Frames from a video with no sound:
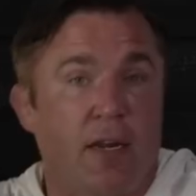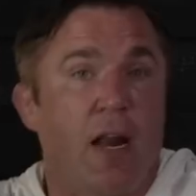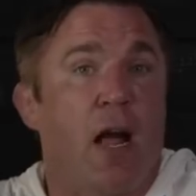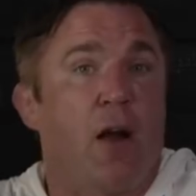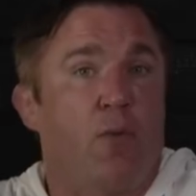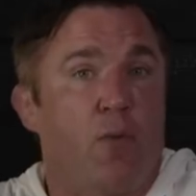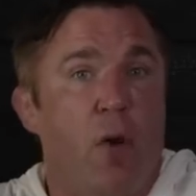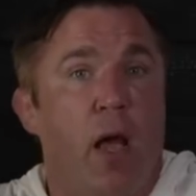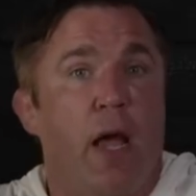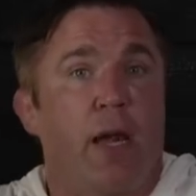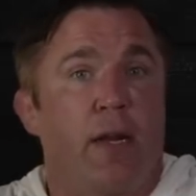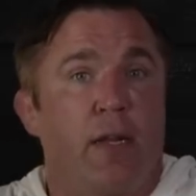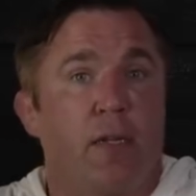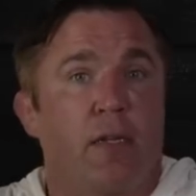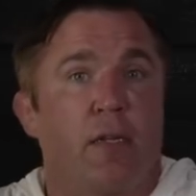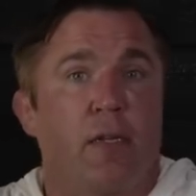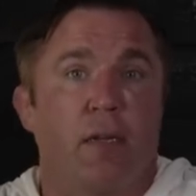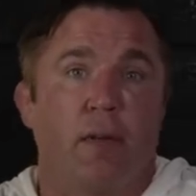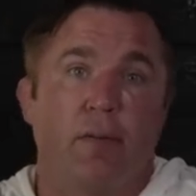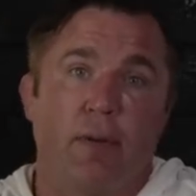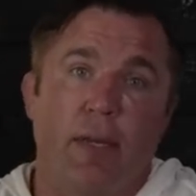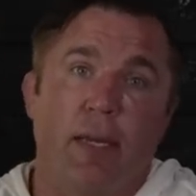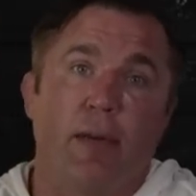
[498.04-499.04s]
not right, is
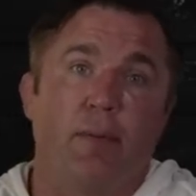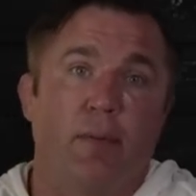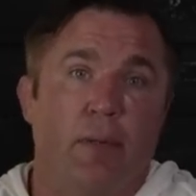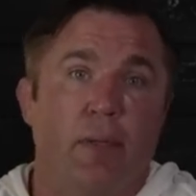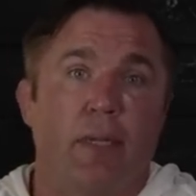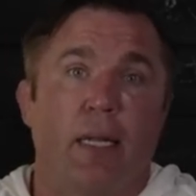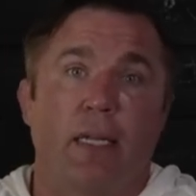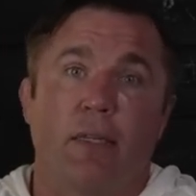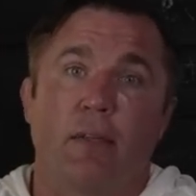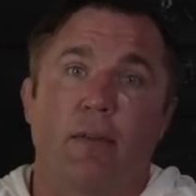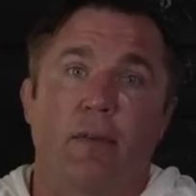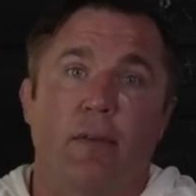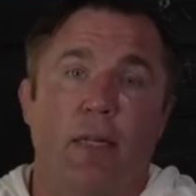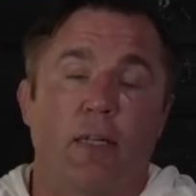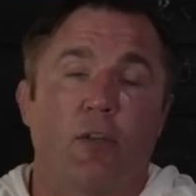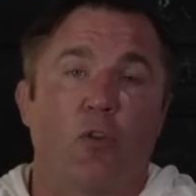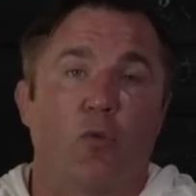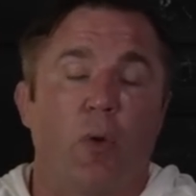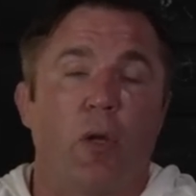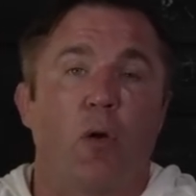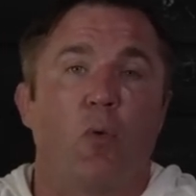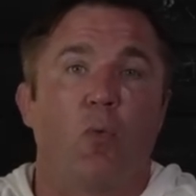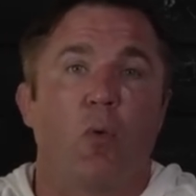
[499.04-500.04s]
it? Yeah, well, that's
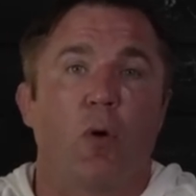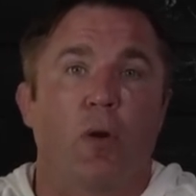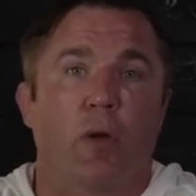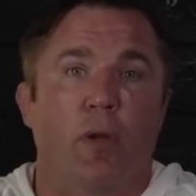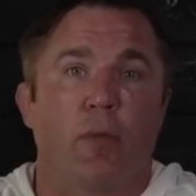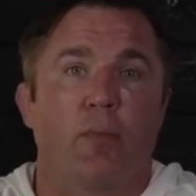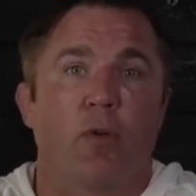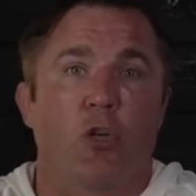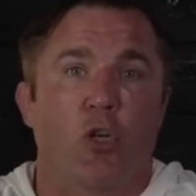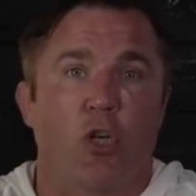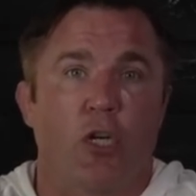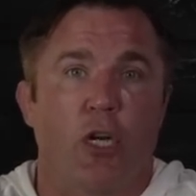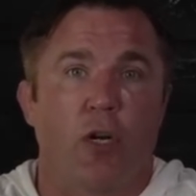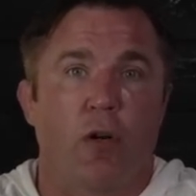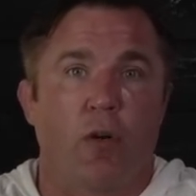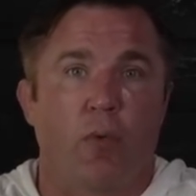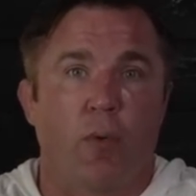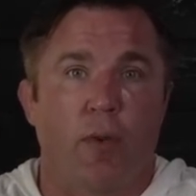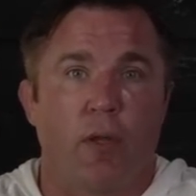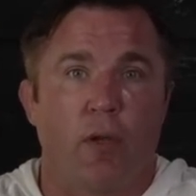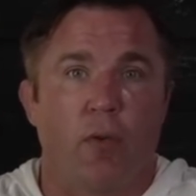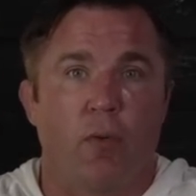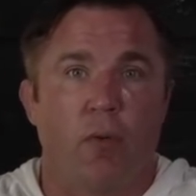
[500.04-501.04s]
the way it'll work. I'm just sharing
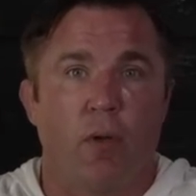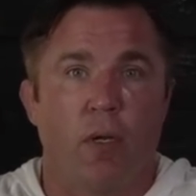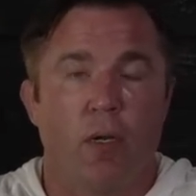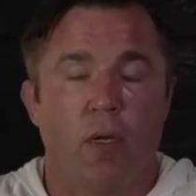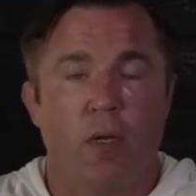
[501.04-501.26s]
with you.